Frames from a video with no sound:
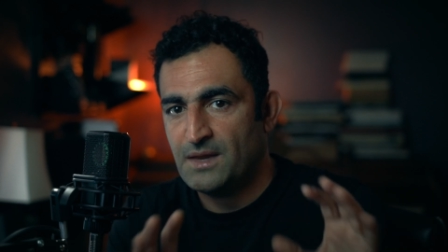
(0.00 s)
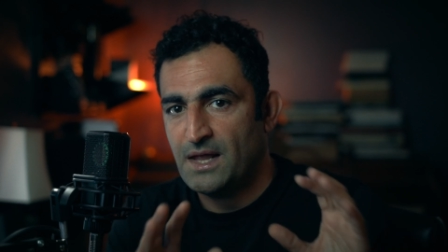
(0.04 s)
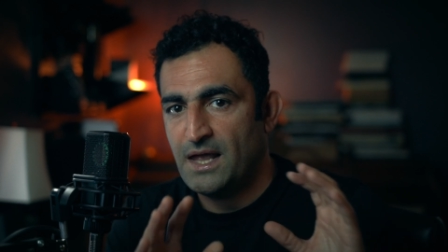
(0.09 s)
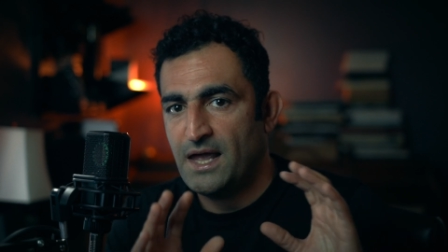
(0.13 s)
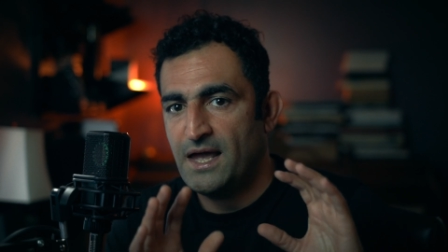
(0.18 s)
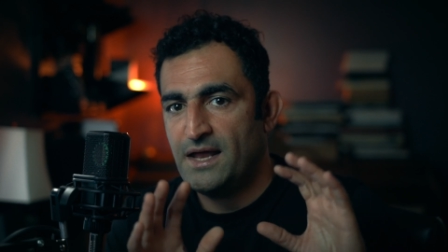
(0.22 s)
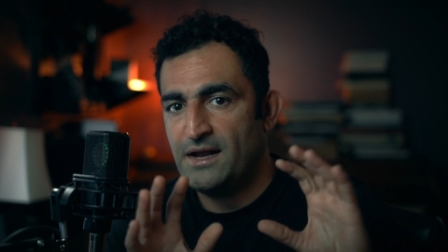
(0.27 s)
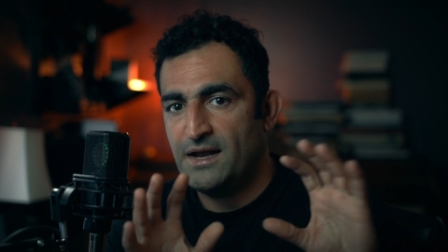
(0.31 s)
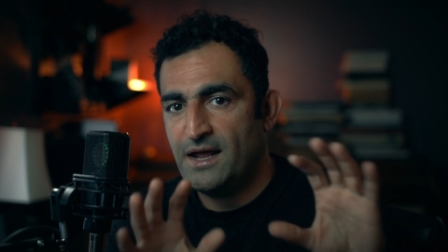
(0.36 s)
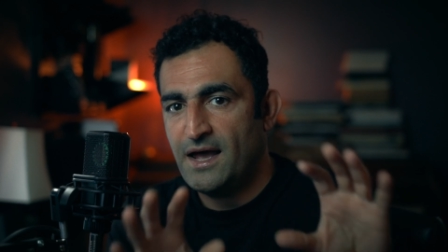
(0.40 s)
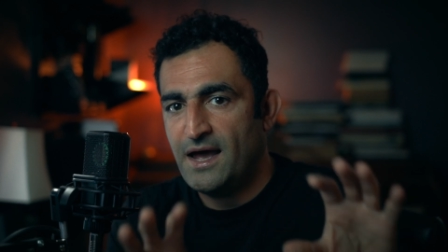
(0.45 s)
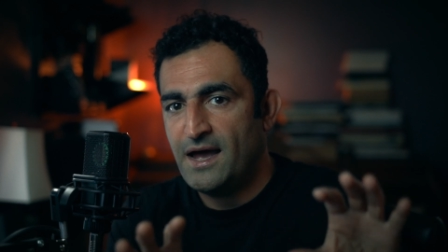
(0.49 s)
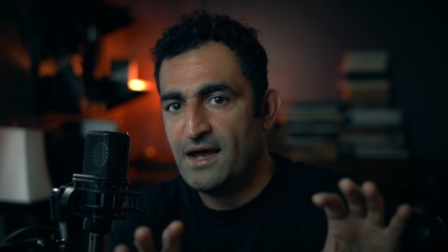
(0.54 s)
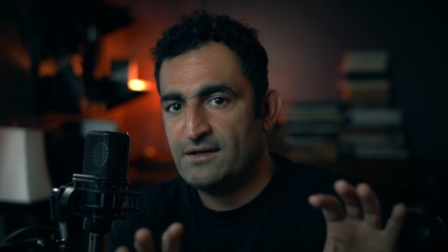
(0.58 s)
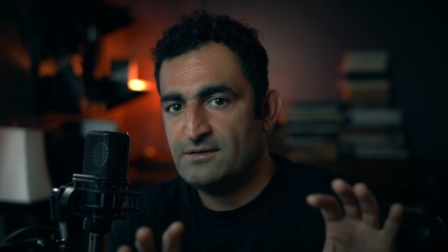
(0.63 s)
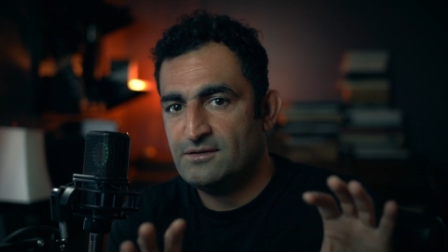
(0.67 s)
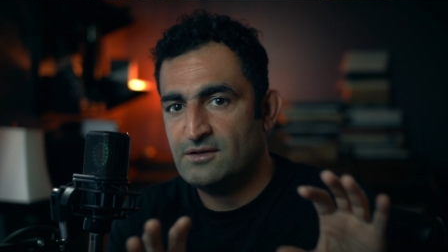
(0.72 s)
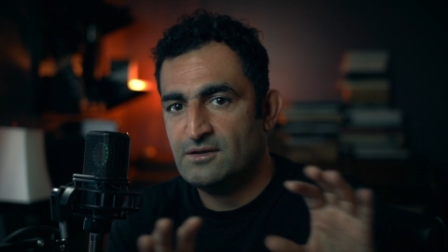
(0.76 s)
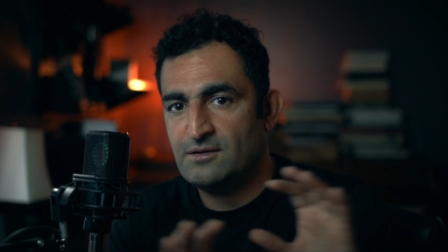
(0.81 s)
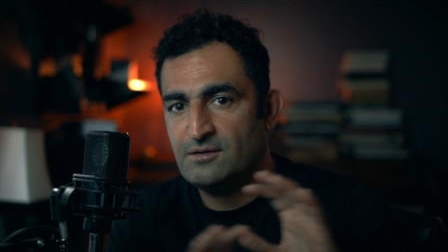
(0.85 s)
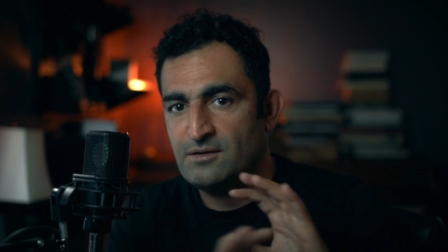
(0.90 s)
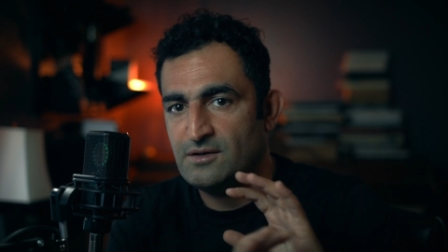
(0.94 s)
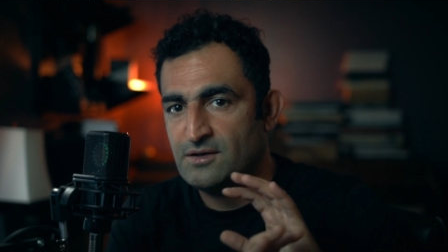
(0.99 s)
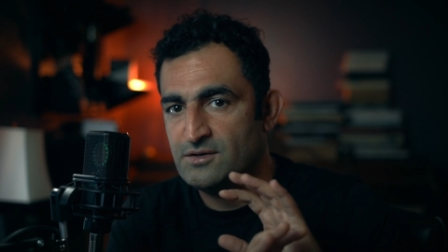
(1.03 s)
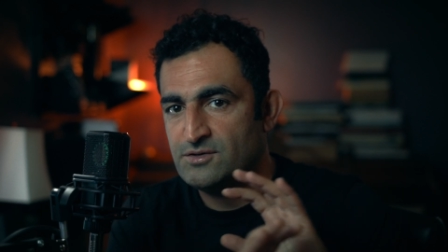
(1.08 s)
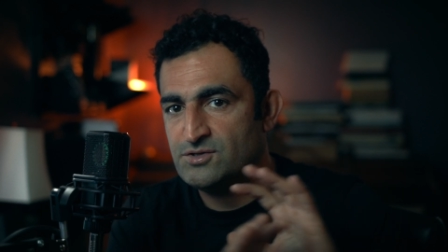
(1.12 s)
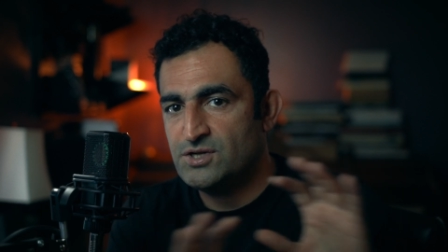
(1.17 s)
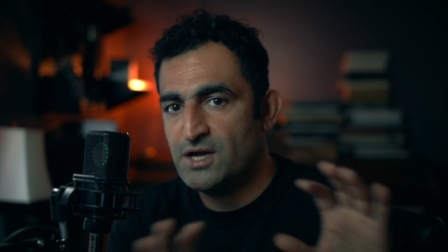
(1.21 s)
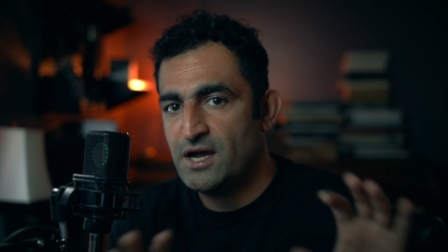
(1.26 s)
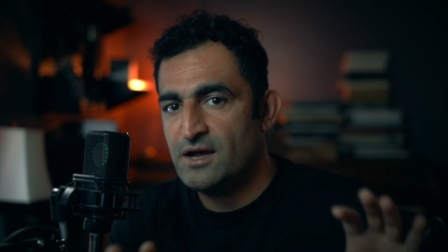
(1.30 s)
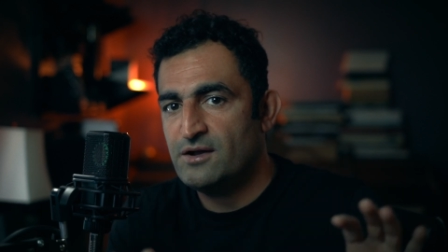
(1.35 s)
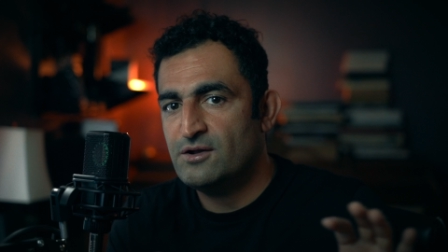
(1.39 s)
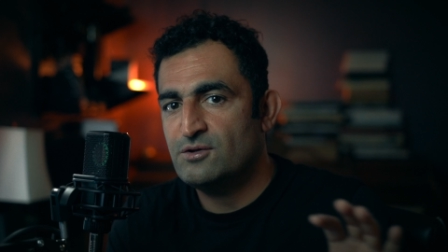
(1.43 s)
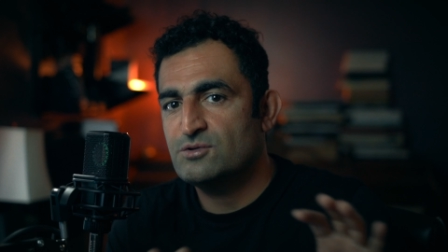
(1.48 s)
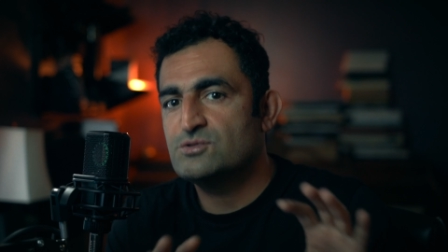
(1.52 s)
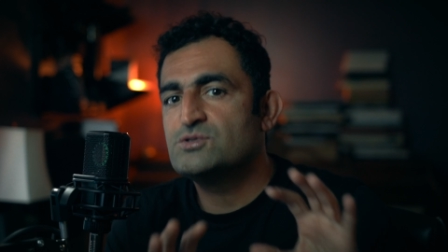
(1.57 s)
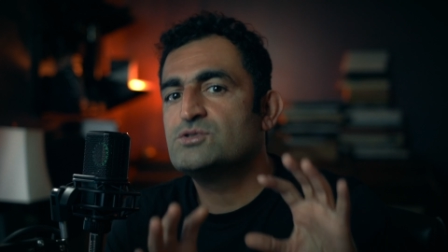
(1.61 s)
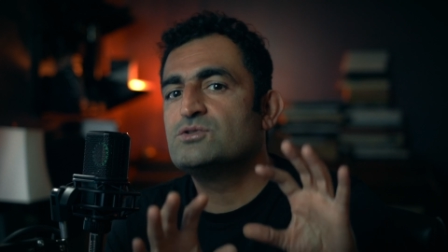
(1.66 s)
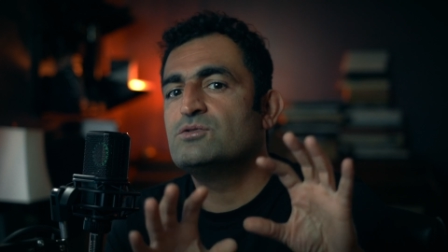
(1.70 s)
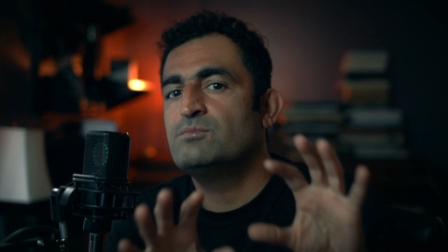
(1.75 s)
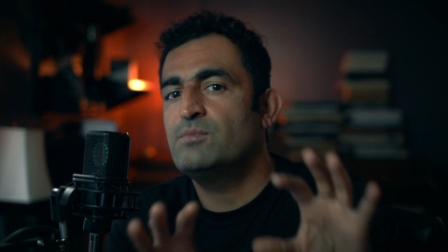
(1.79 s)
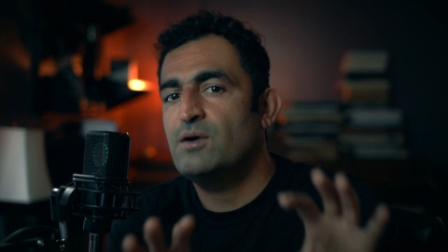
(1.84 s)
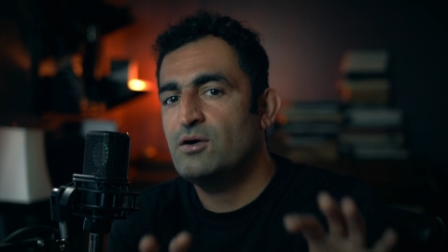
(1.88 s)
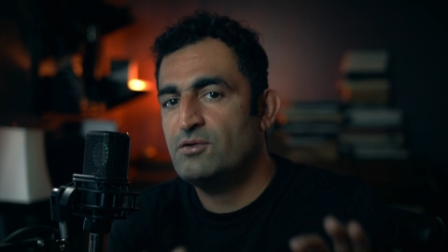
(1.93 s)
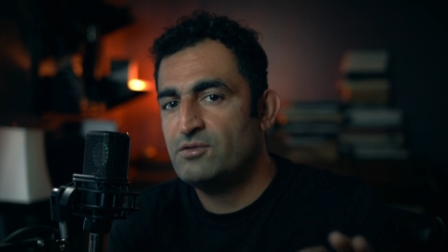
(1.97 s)
and add shadows to
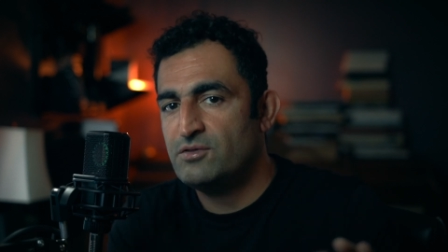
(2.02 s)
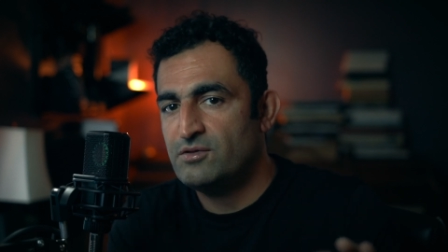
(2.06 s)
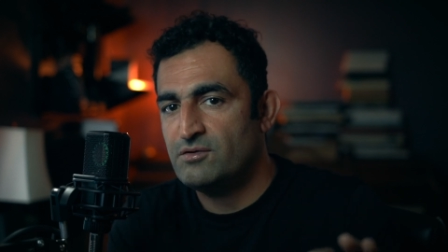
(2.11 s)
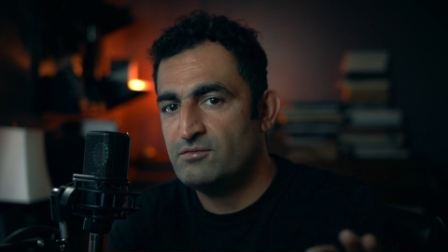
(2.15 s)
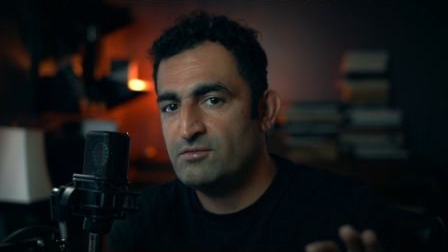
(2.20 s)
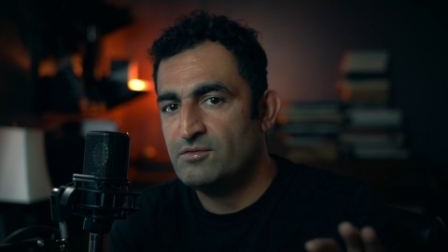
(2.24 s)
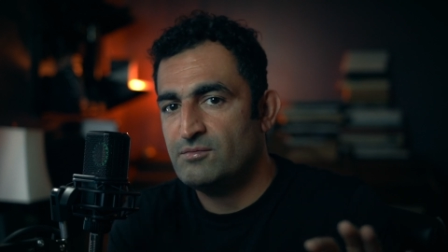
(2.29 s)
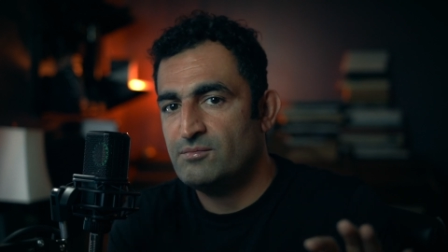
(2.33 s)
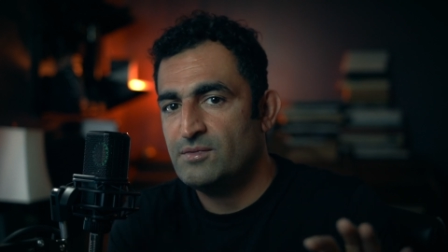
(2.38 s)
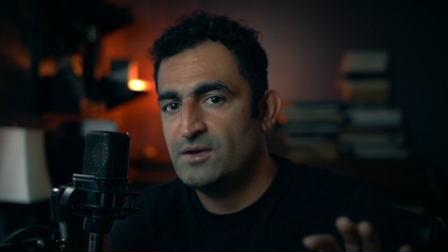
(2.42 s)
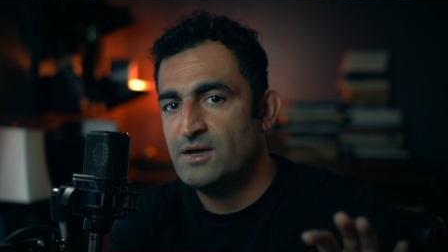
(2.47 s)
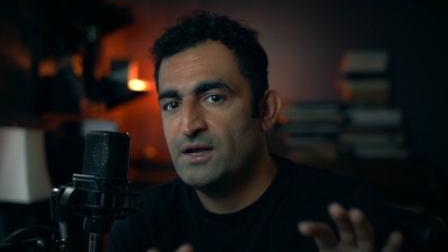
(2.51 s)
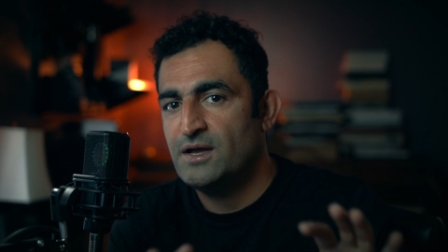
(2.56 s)
both of them